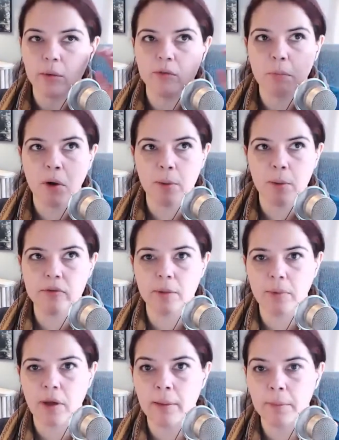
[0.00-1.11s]
was purposely
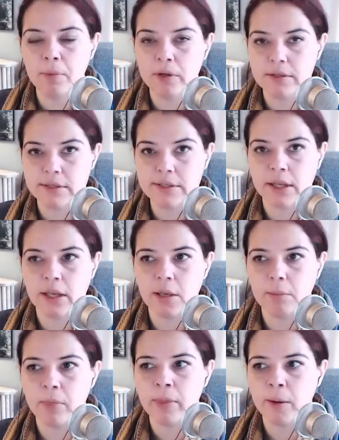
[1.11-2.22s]
put, put to
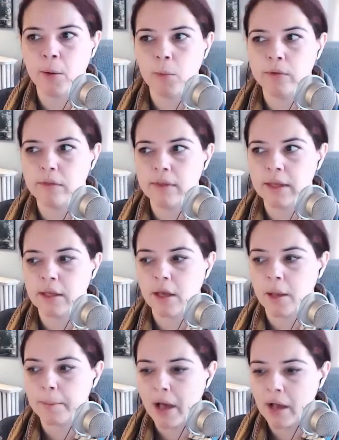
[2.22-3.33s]
sleep. There was the
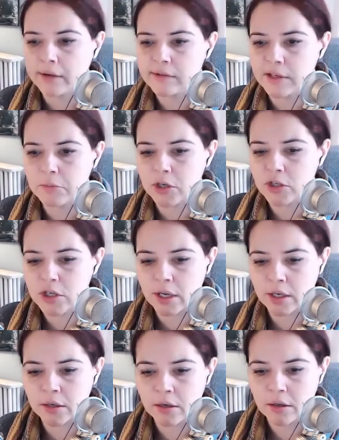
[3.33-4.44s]
EPOXI
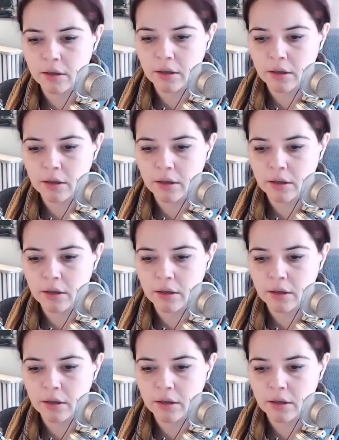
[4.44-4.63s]
mission,